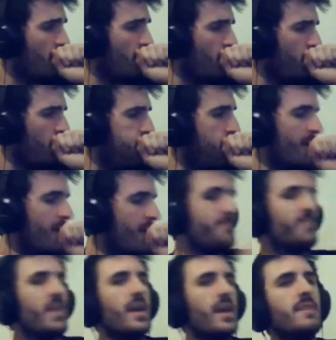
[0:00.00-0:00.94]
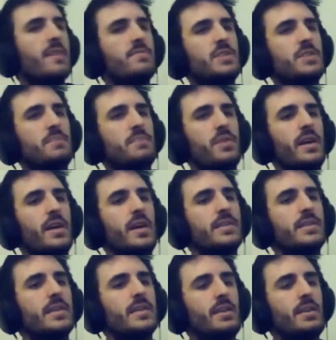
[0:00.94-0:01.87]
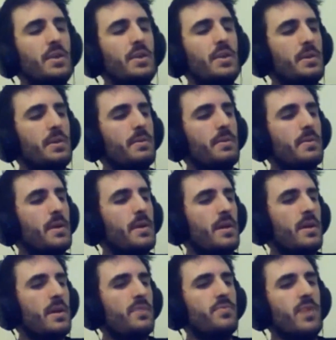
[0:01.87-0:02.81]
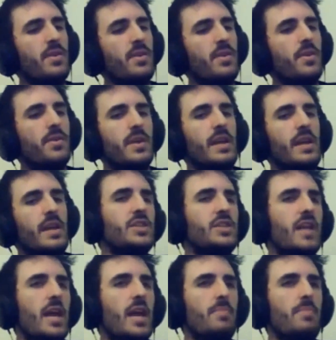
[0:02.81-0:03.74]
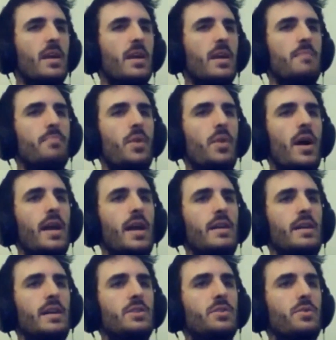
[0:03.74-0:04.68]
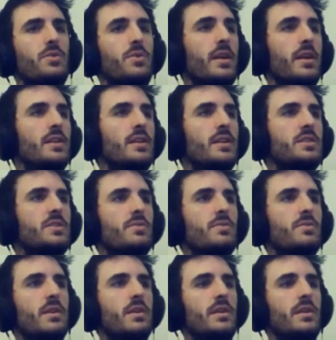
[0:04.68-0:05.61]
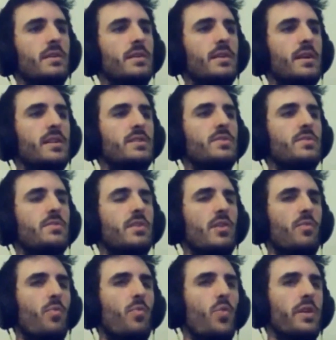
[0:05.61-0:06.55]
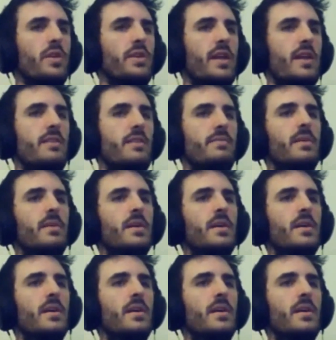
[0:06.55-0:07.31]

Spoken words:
It gives the players they know that each game they're going to buy it's good and it's not gonna water down.